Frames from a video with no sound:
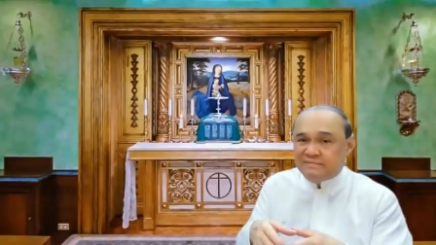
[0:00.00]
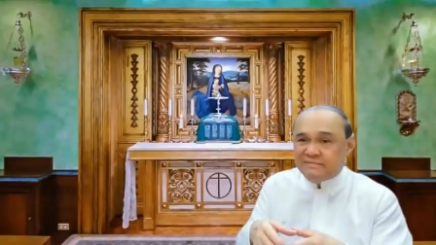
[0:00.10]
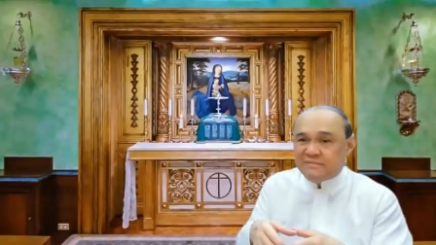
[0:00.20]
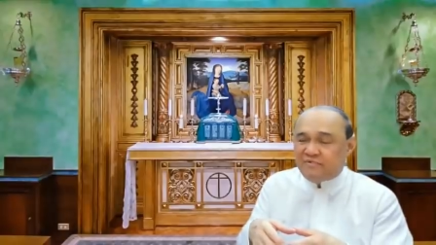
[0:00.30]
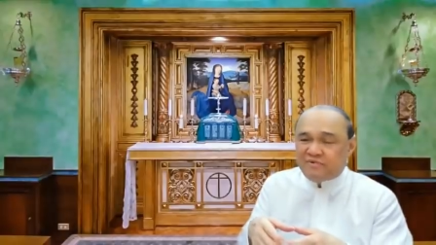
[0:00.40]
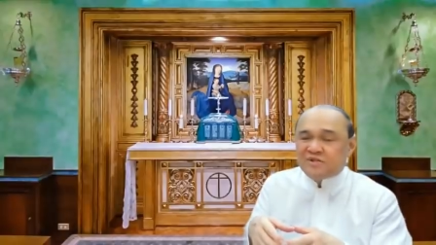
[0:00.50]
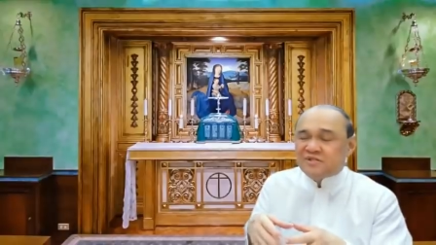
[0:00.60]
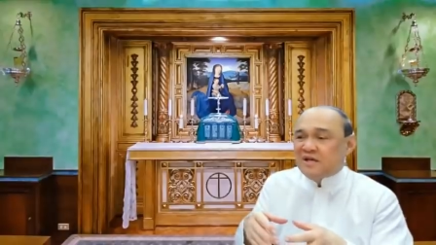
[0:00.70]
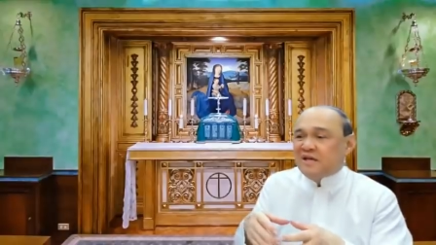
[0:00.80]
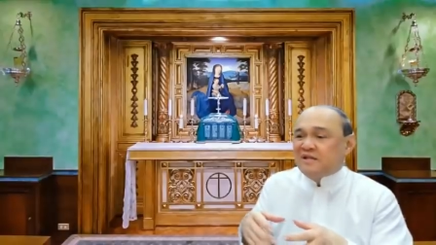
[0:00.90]
Of course,
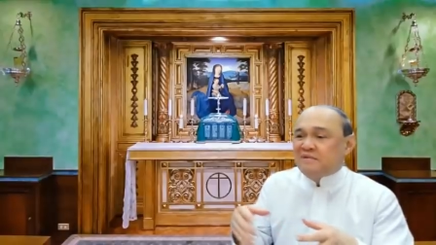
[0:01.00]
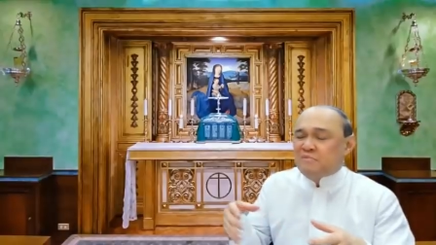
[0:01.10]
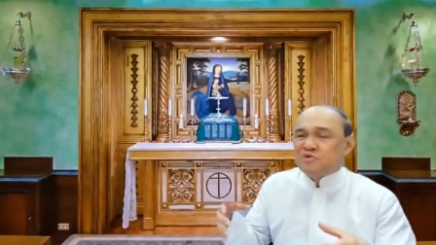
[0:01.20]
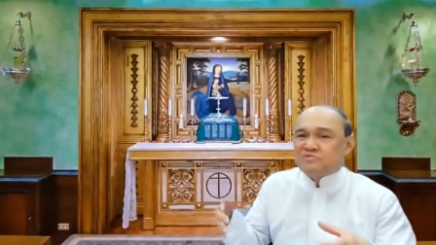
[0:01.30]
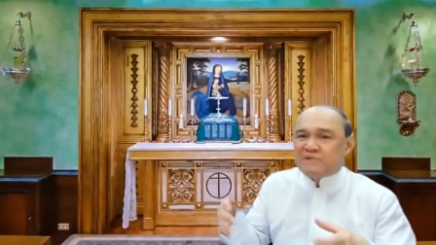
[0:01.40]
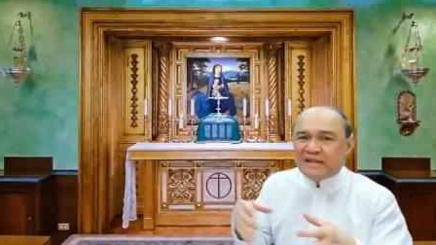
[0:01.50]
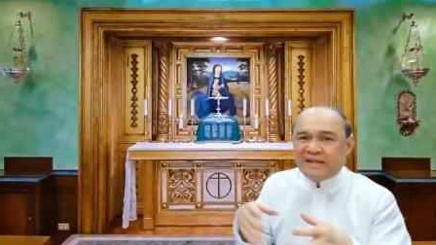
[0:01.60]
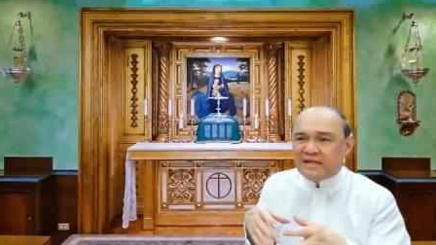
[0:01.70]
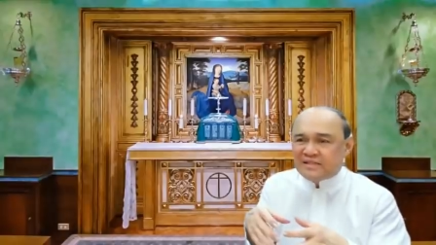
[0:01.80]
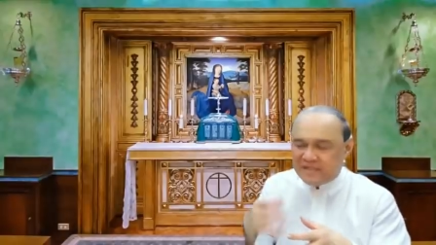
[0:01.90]
the most
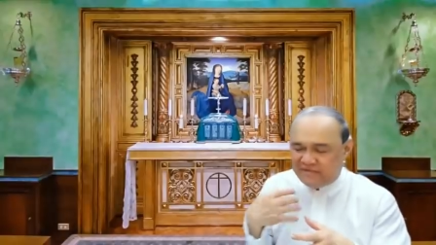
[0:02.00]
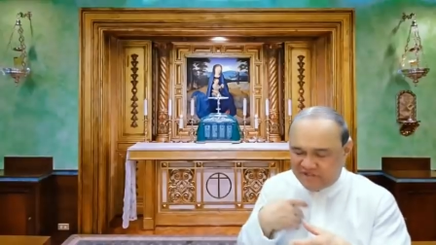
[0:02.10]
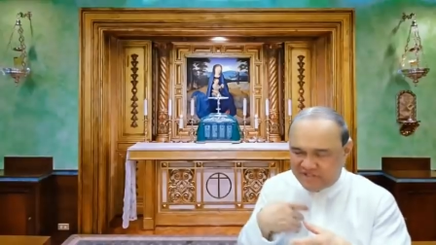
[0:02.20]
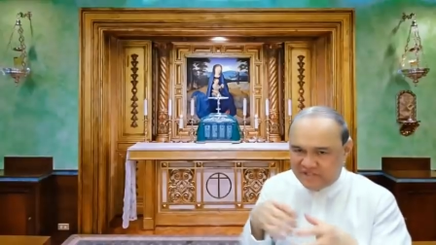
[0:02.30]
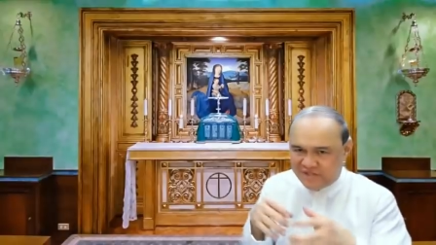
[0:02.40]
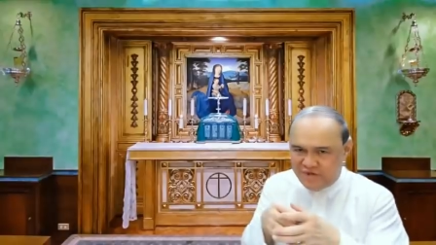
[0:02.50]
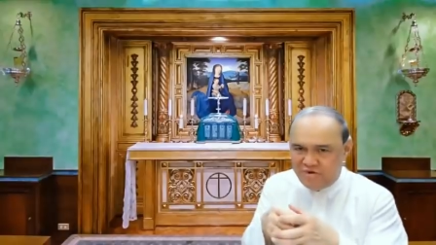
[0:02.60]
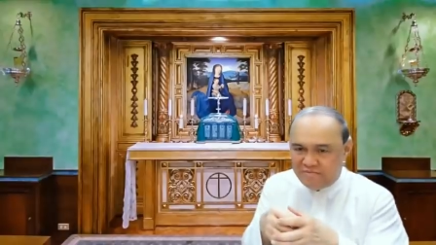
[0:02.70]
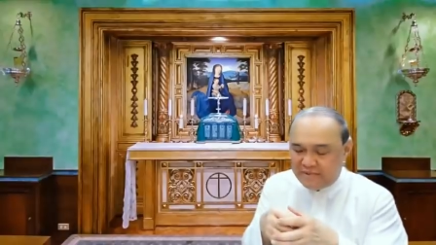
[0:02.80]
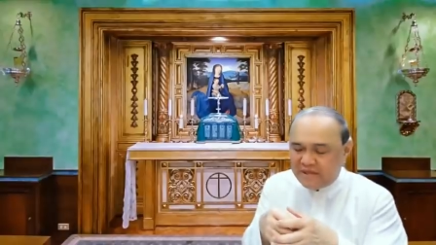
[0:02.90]
radical self is just
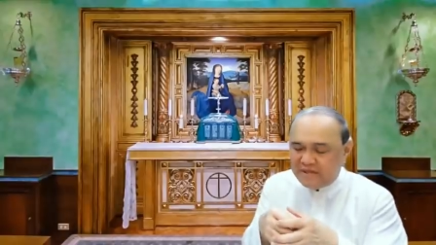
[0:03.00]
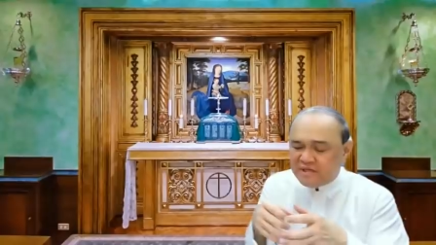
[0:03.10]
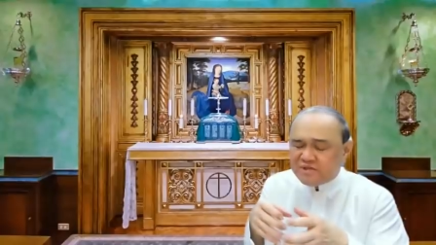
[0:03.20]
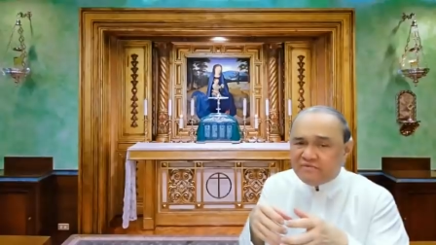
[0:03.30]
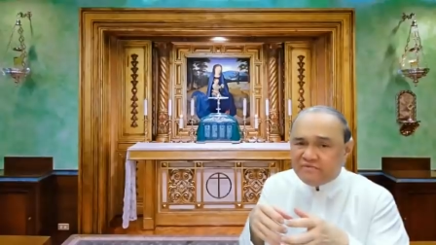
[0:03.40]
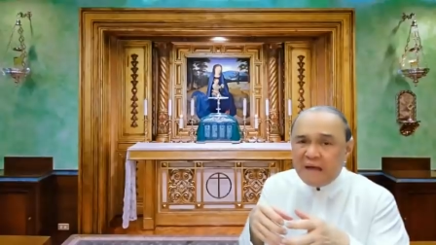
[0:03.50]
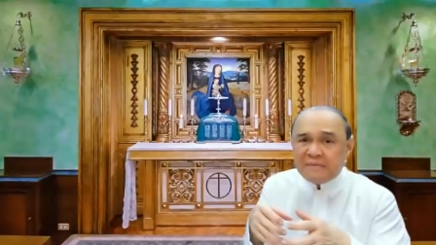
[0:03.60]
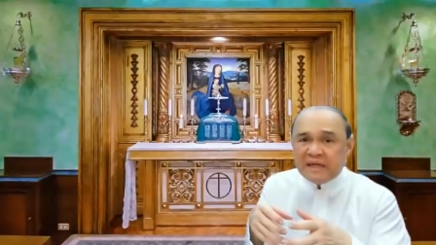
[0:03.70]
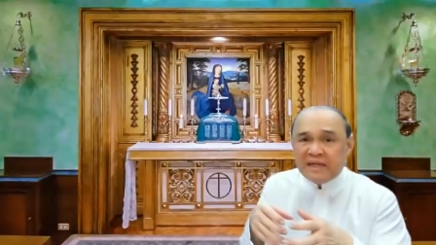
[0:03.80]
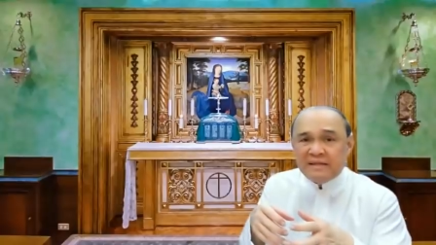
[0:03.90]
you, but then there's your
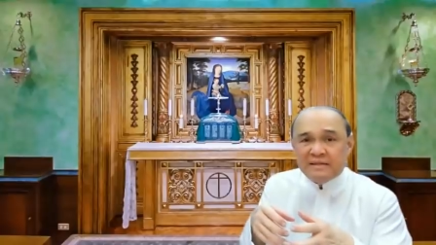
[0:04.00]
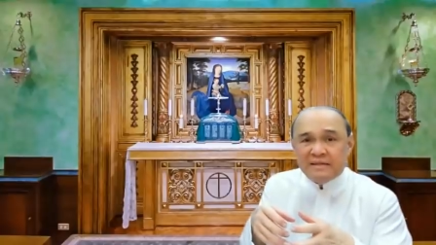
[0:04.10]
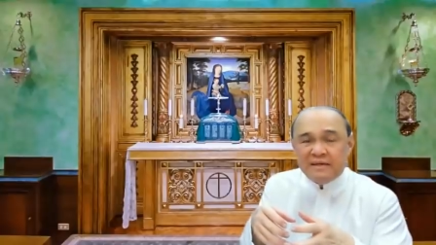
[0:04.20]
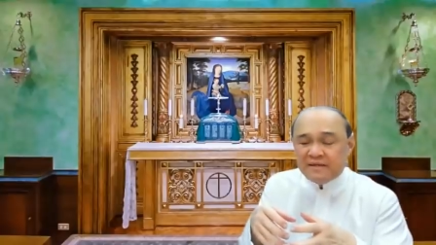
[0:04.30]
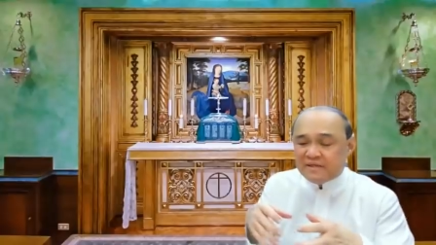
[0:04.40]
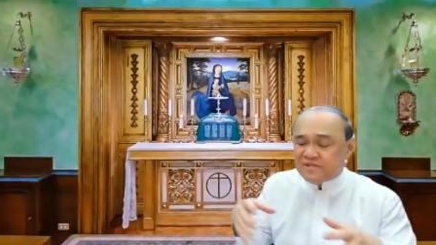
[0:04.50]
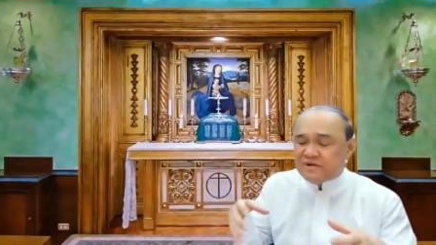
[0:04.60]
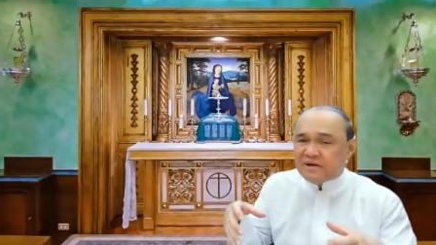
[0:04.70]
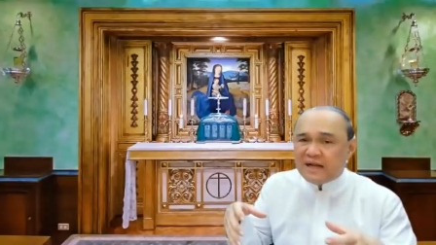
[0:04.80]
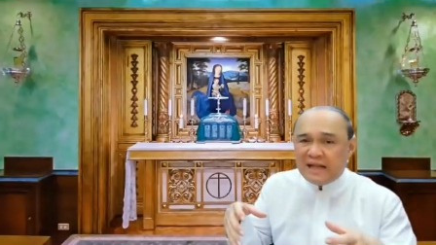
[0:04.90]
family, and there's your
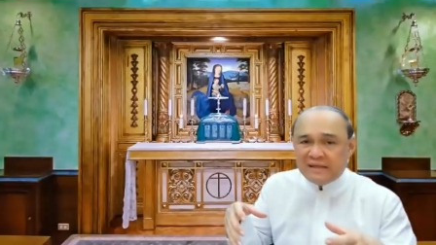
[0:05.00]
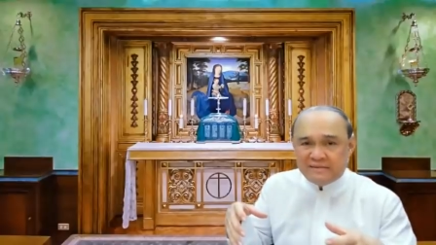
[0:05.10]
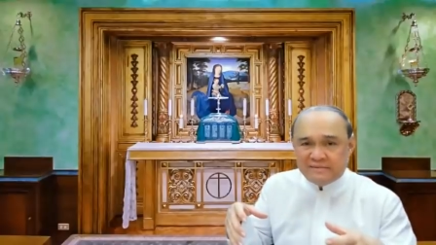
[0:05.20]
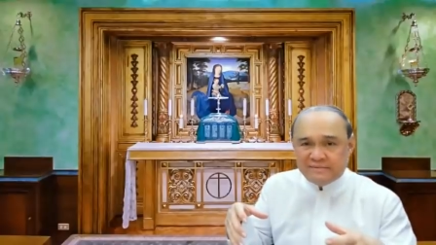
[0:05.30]
clan,